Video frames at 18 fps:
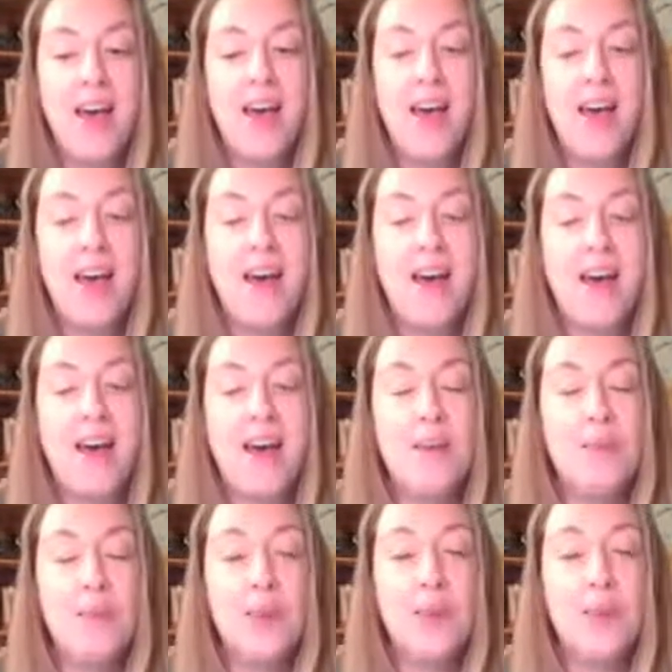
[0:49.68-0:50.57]

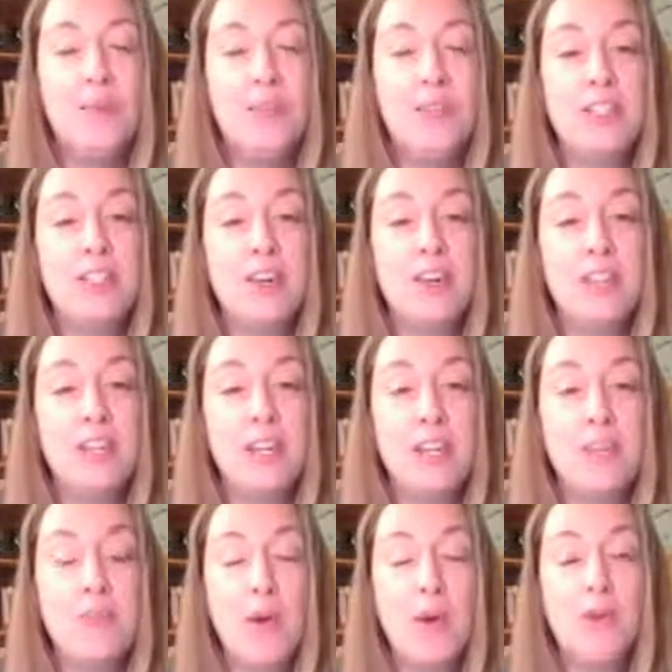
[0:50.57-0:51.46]
We're going to be
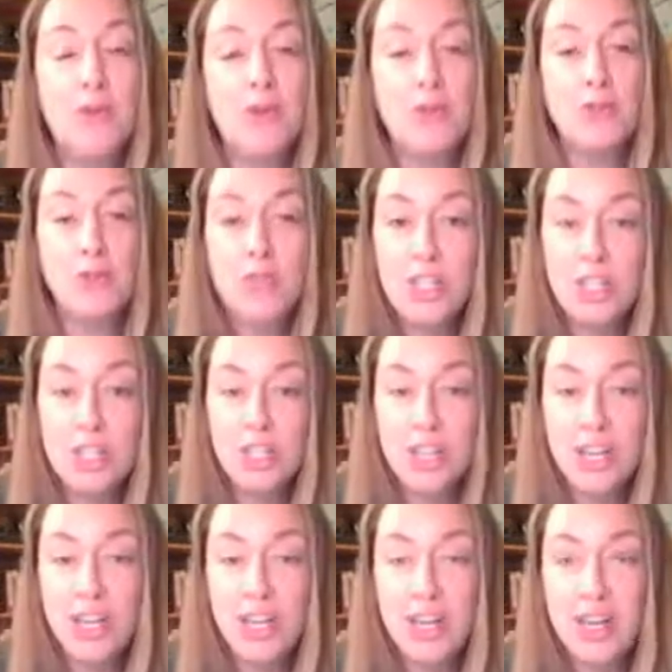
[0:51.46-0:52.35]
talking about
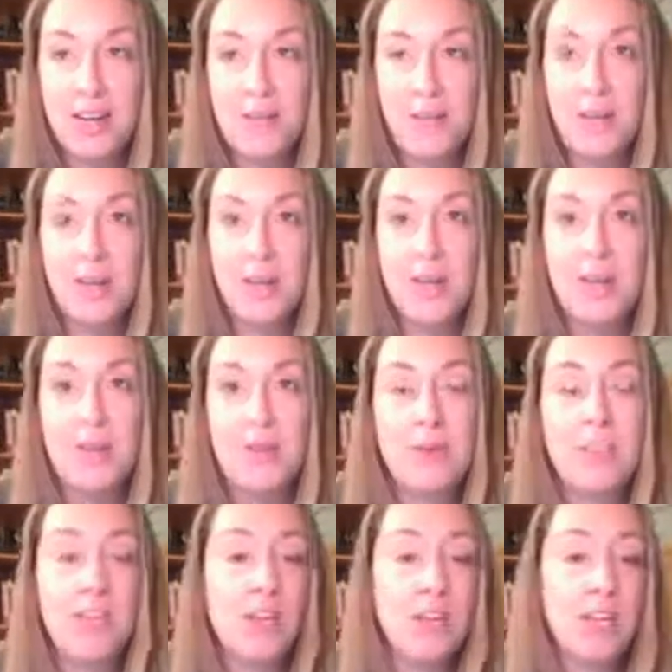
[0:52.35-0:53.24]
nutrition. We're going to
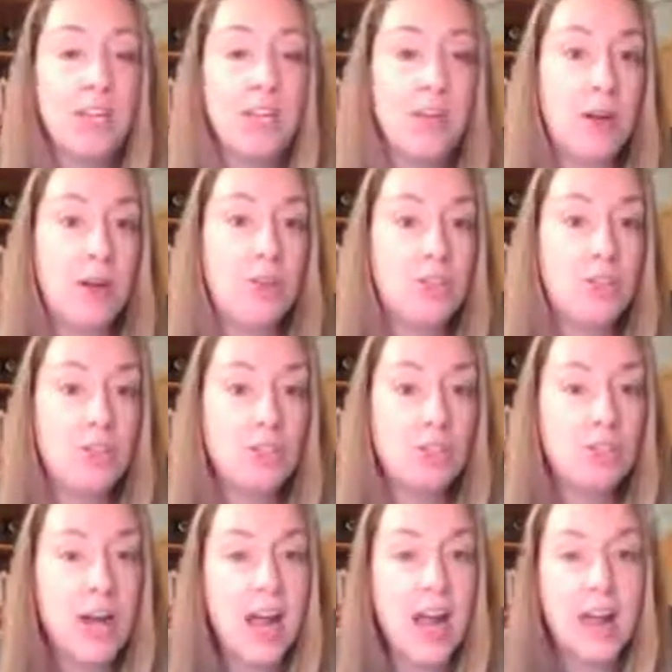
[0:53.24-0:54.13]
be talking about
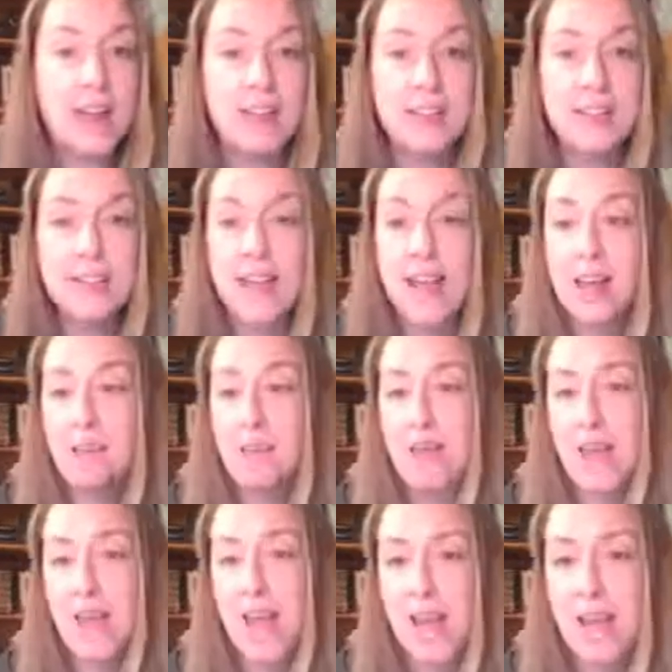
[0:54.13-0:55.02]
stress and
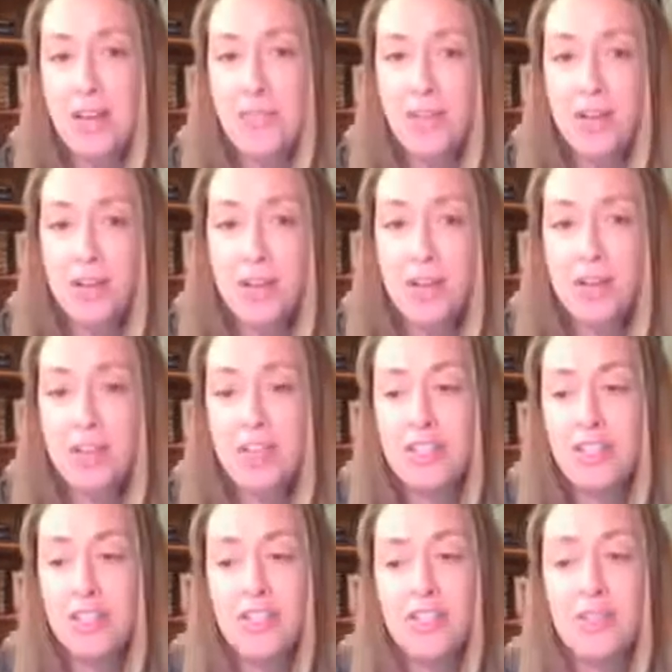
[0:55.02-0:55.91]
behavioral
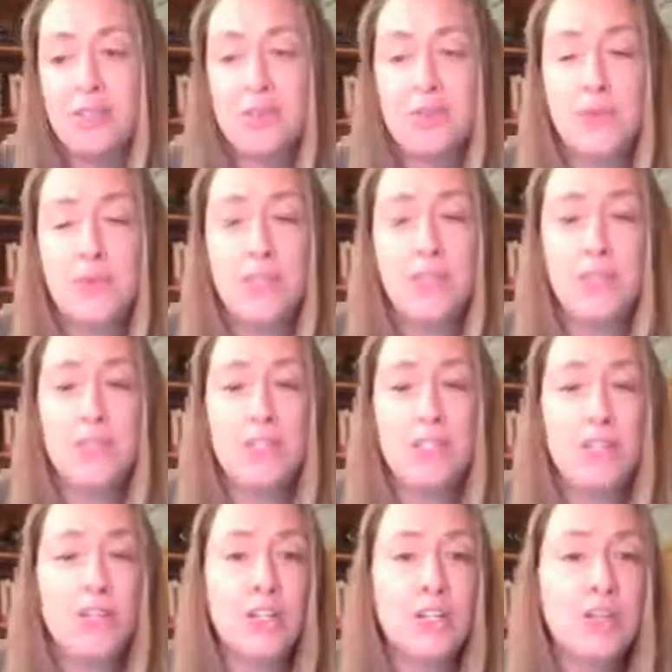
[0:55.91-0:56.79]
issues. We're going to be
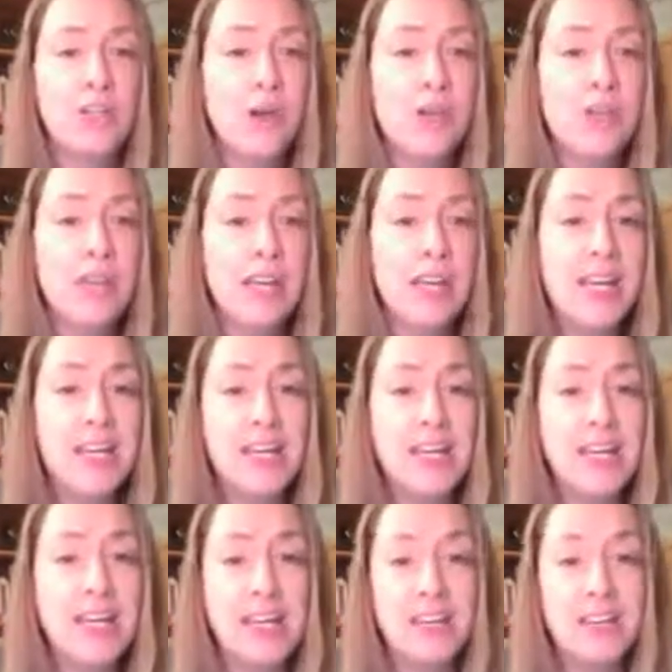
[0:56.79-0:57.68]
talking about
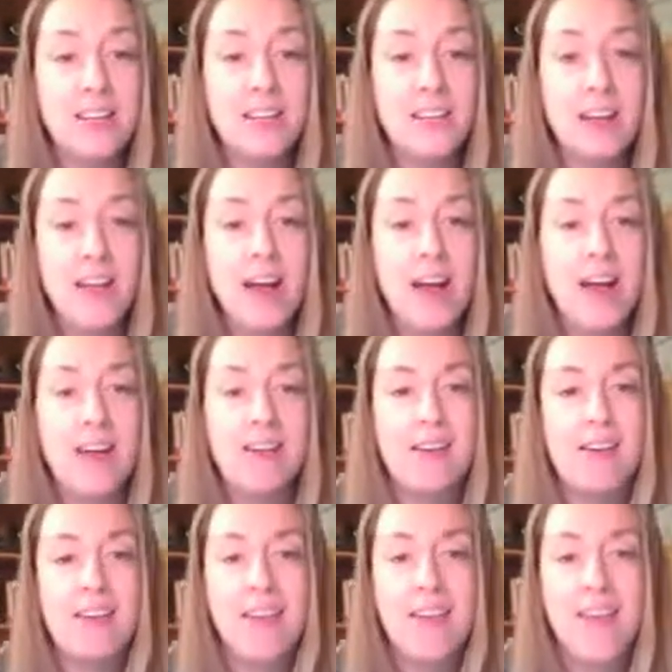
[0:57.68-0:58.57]
kidney and liver
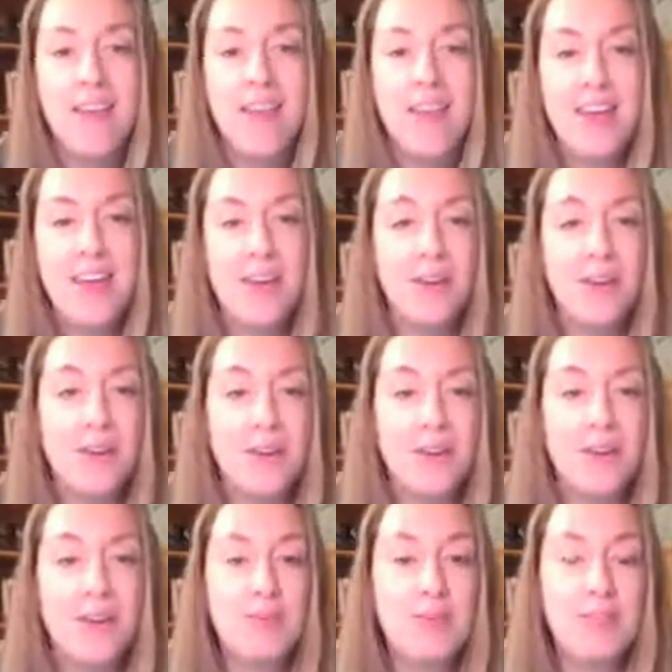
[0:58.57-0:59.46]
health. And we're
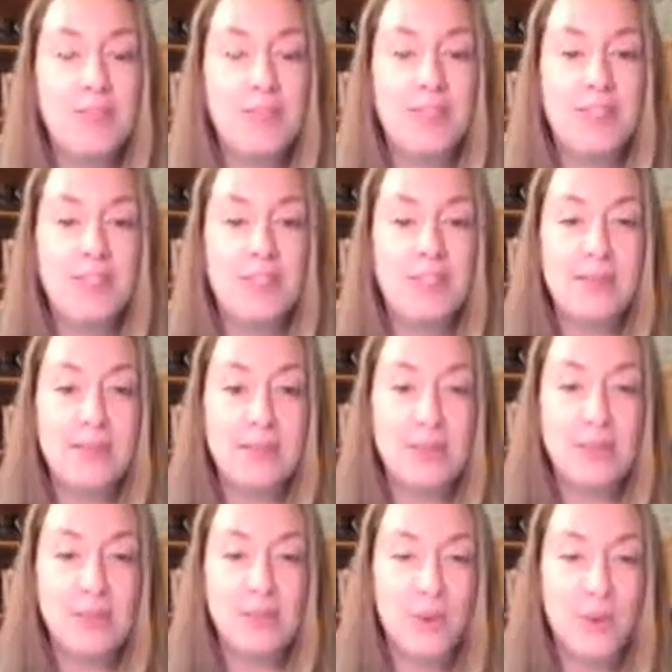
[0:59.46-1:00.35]
going to be using some
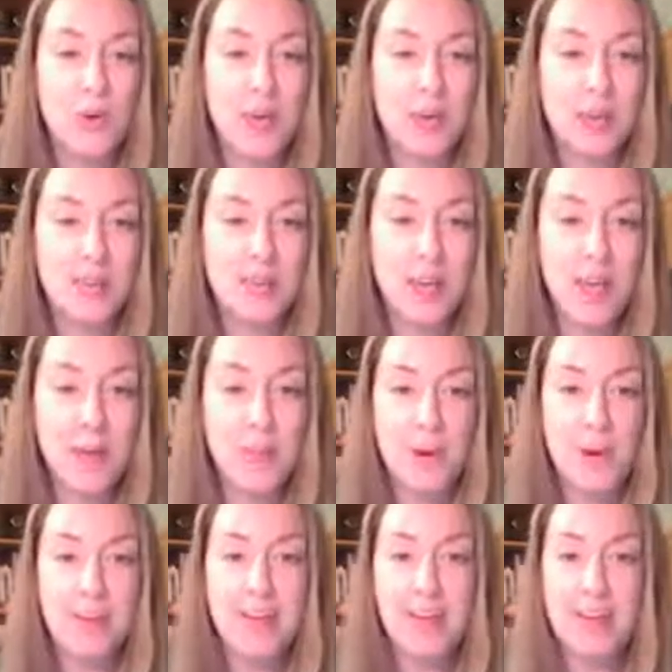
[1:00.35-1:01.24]
essential oils to help
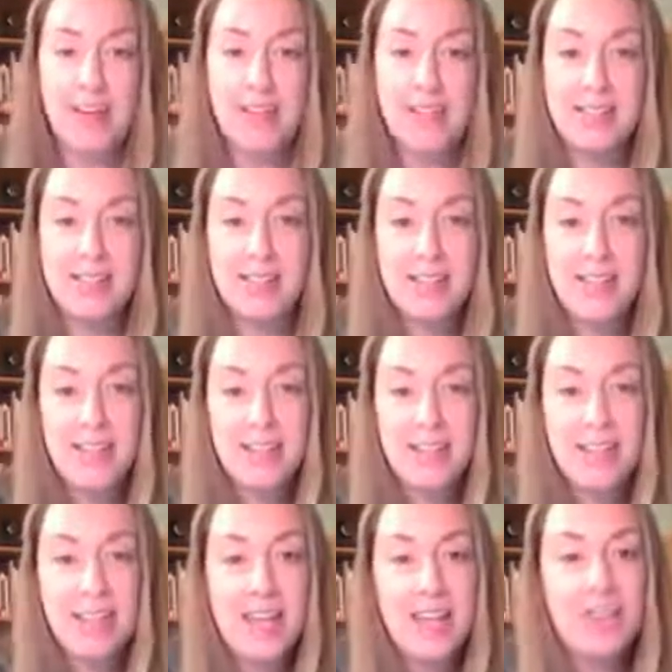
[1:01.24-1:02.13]
our kitties
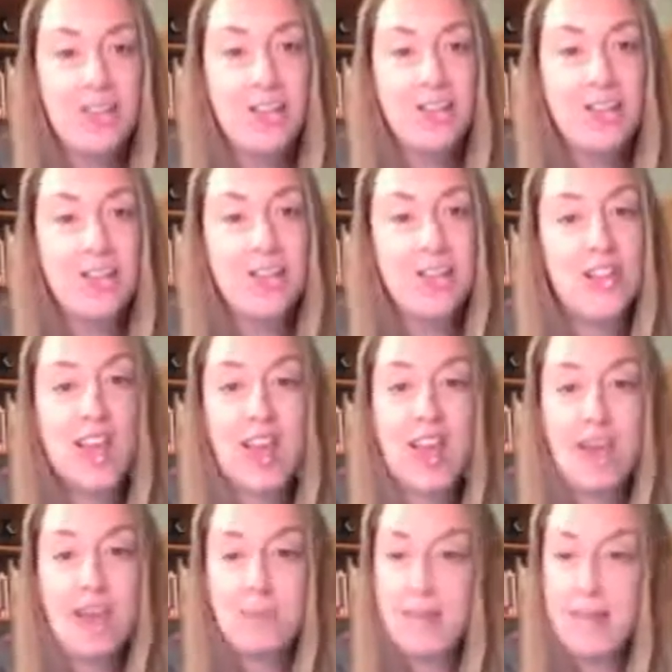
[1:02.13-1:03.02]
live
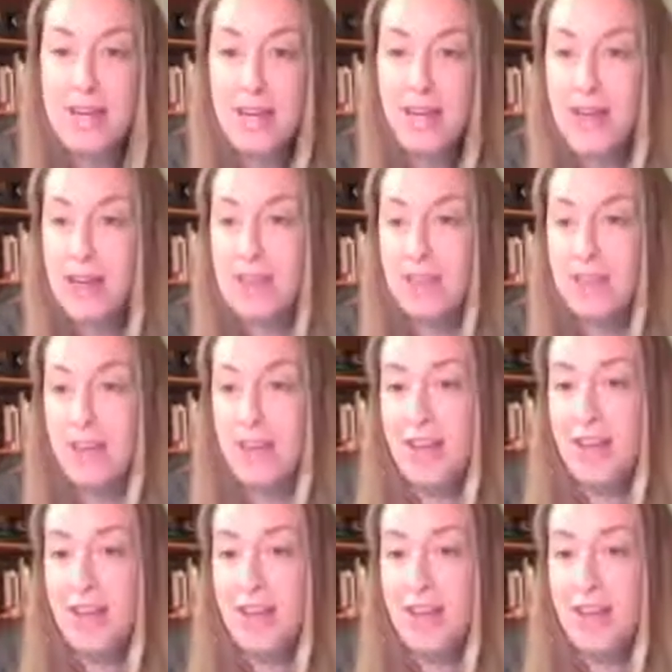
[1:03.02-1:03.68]
happy, healthy